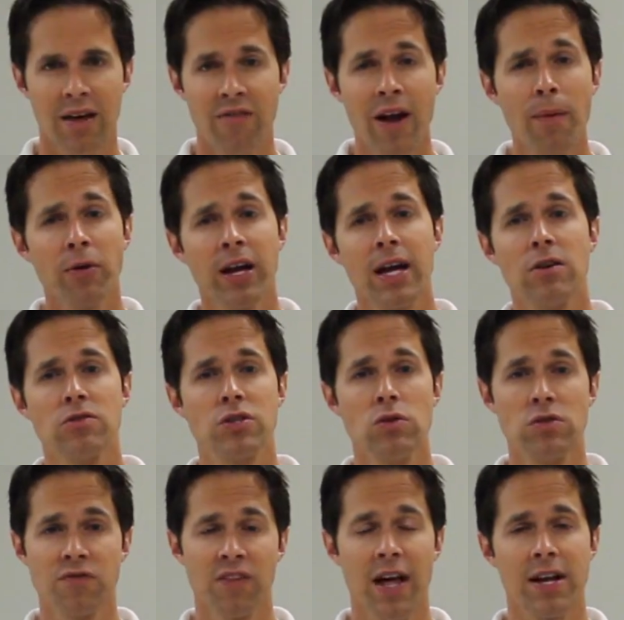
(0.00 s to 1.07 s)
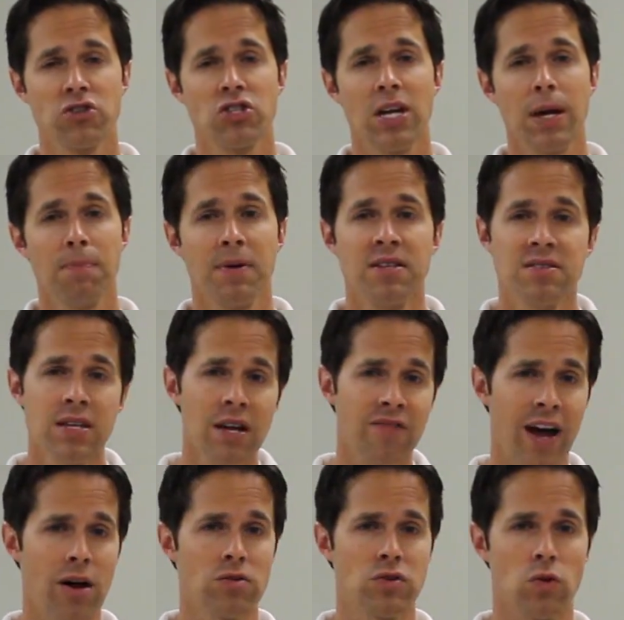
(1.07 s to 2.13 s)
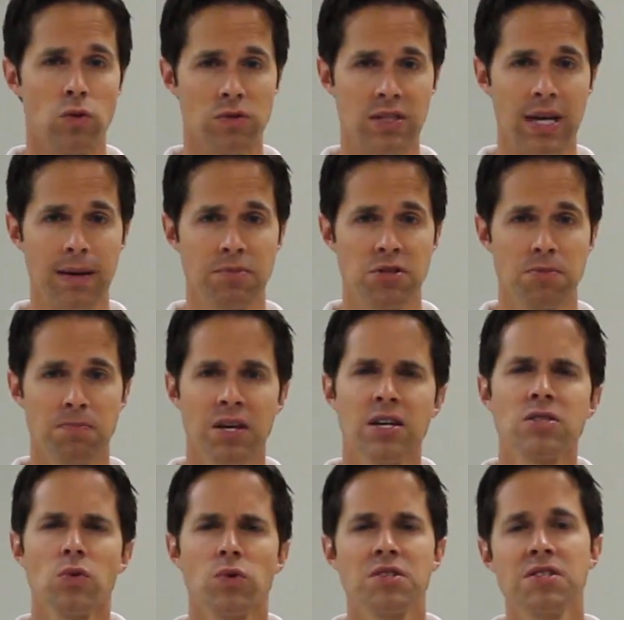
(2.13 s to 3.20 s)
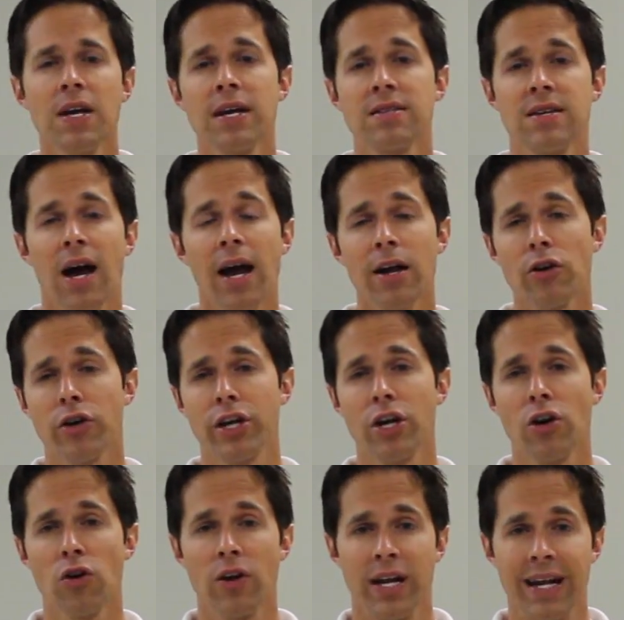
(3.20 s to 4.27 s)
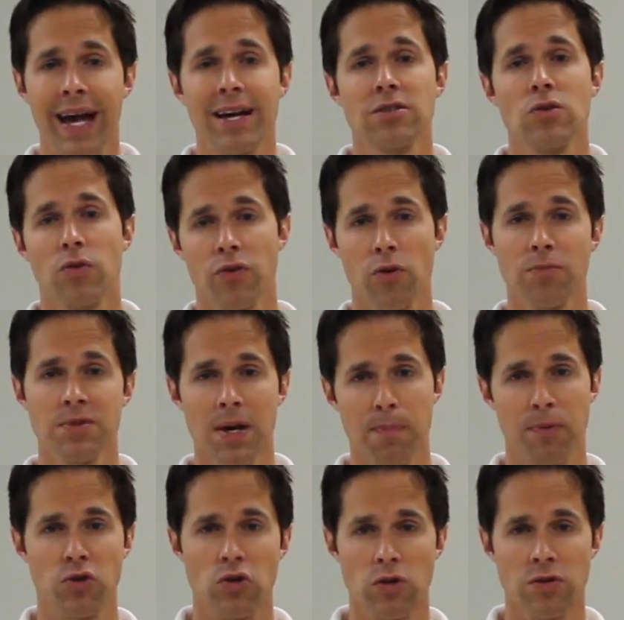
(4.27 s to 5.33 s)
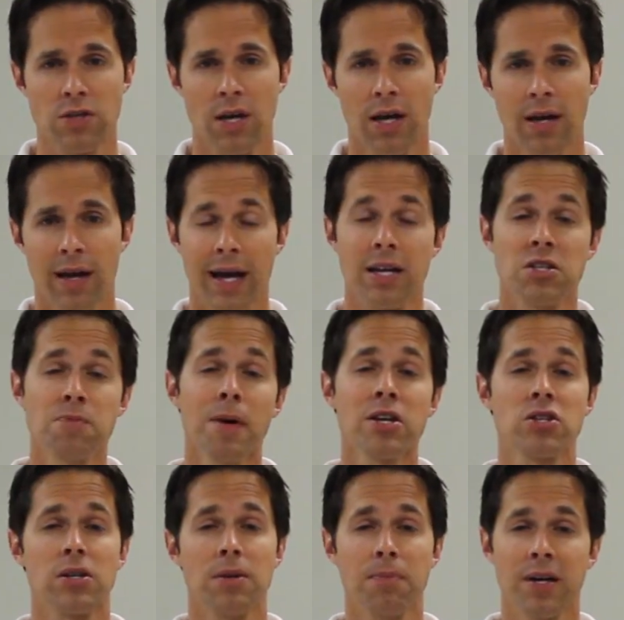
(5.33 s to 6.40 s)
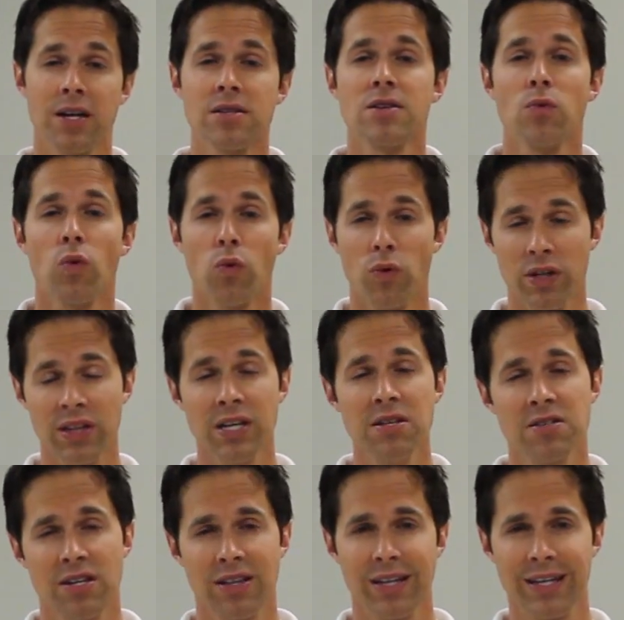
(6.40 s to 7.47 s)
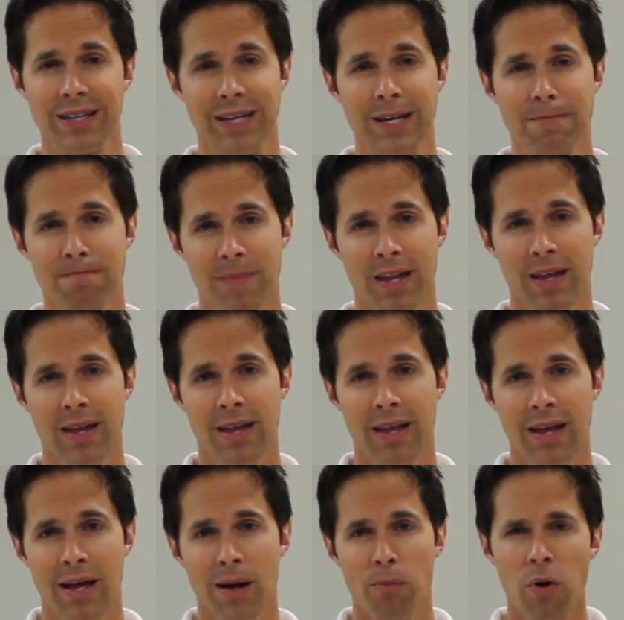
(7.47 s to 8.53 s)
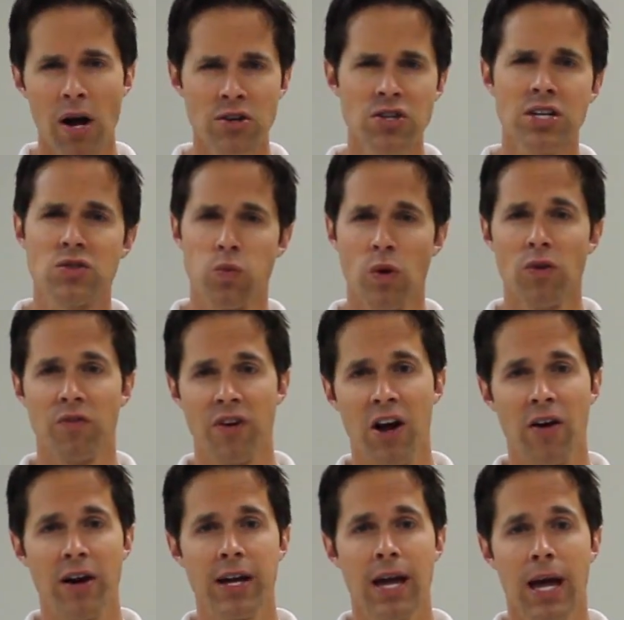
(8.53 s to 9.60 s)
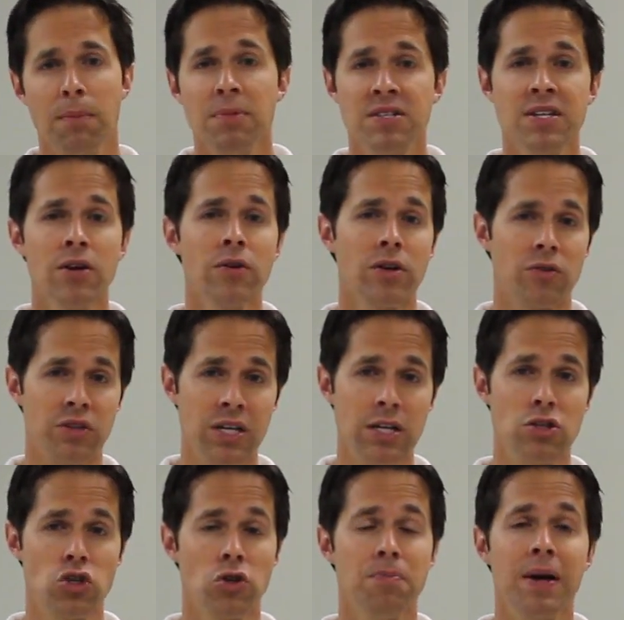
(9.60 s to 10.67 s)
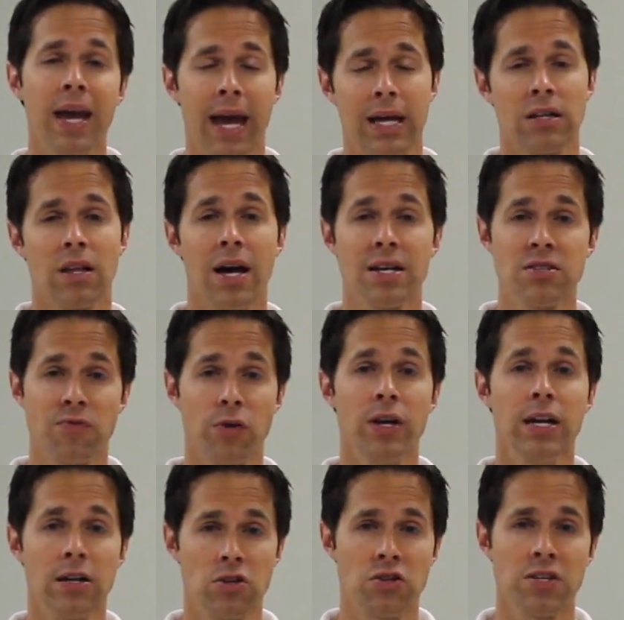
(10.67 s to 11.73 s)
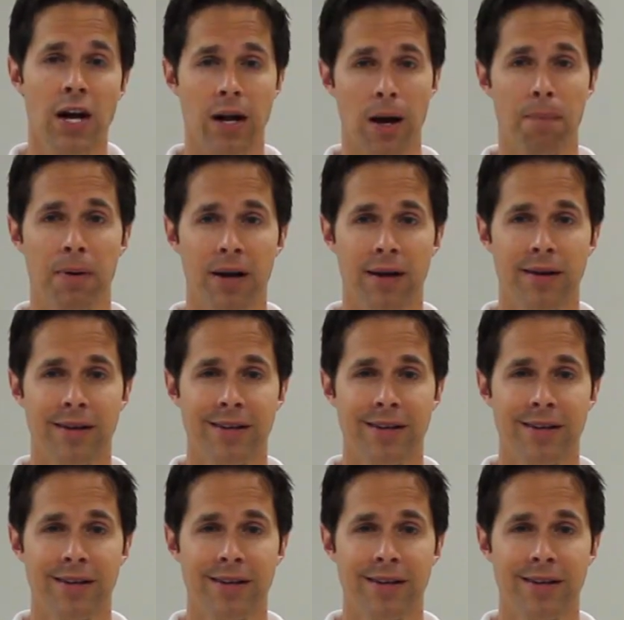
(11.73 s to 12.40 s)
Fabricators use flash tape instead of household tapes because it withstands higher cure and exotherm temperatures, and especially because it will release cleanly. Projects will vary and material needs should be analyzed for each setup.